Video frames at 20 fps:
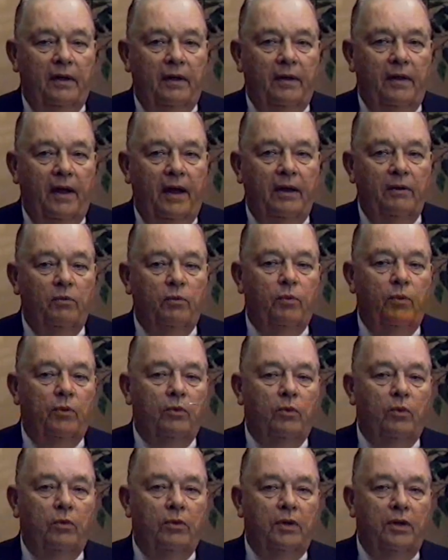then,
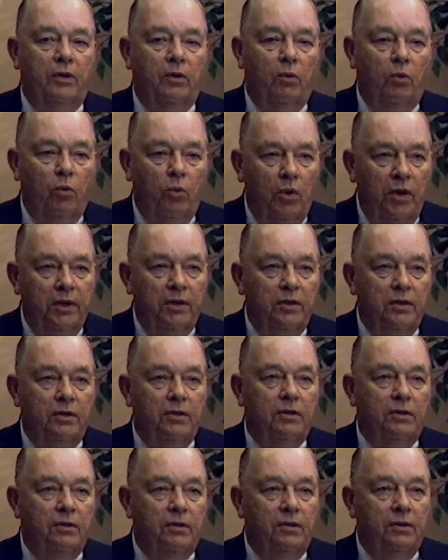
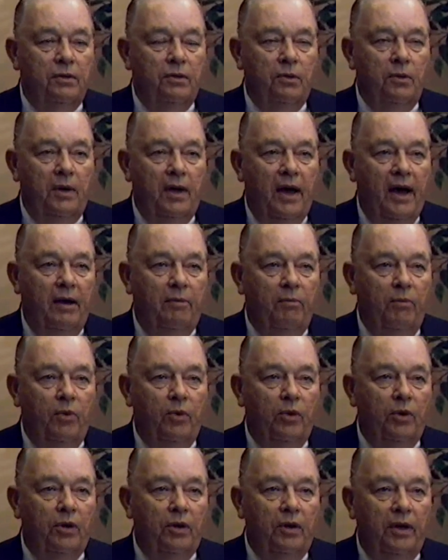once you got
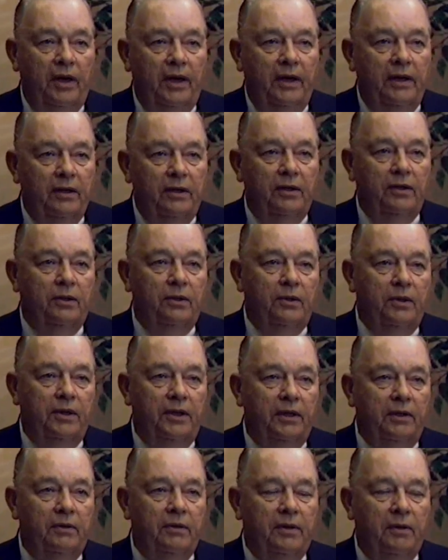more
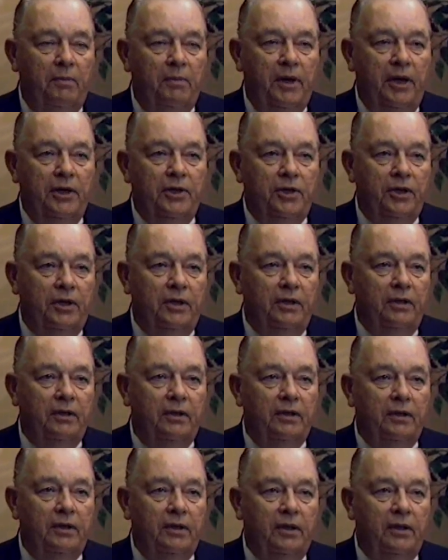into the
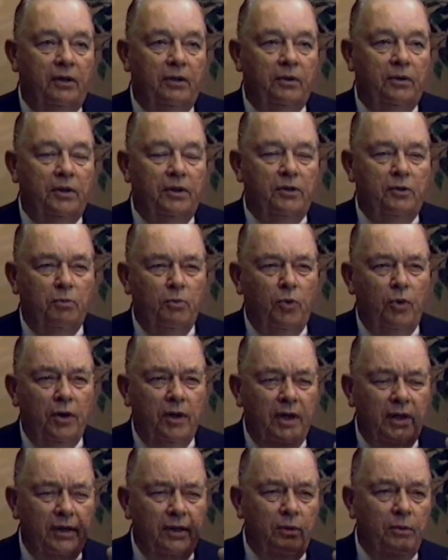mission, it's
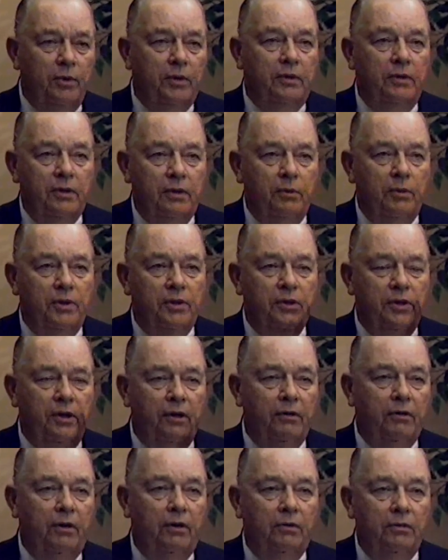more that you were
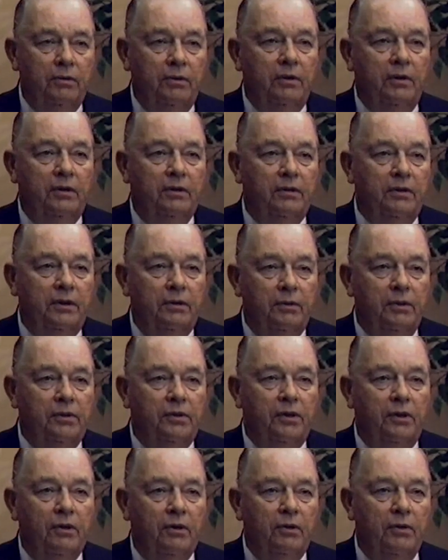zeroed. You were
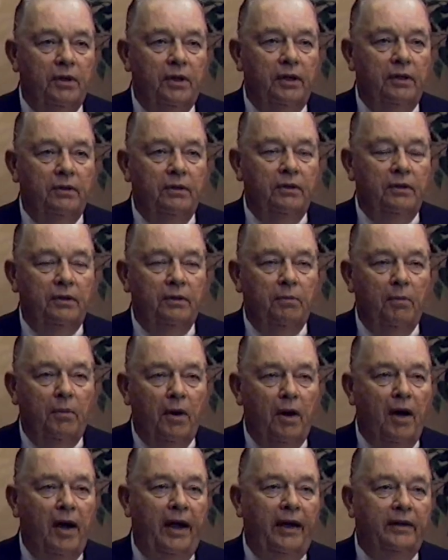zeroed in your
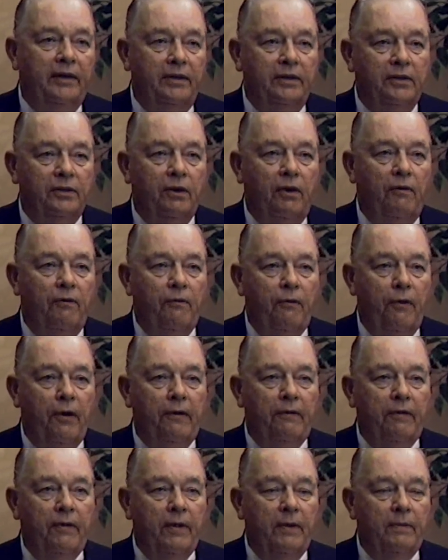mind and so
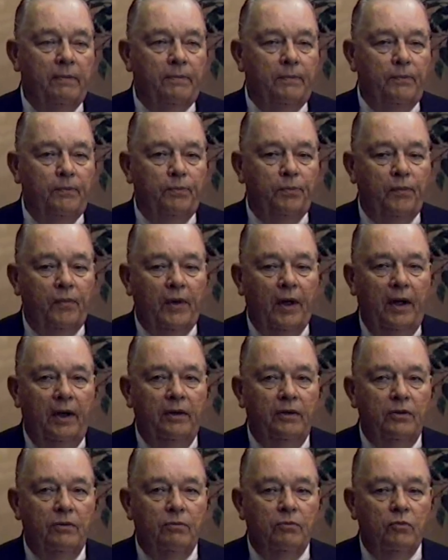forth,
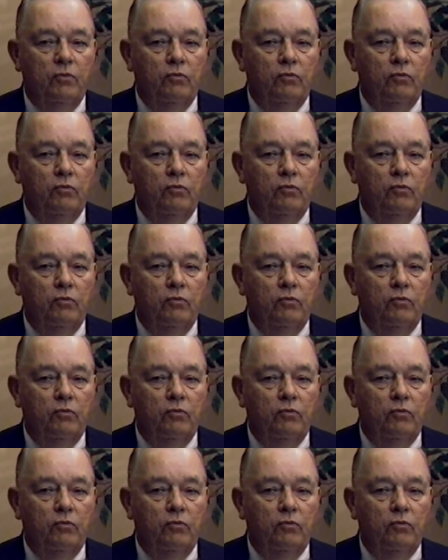and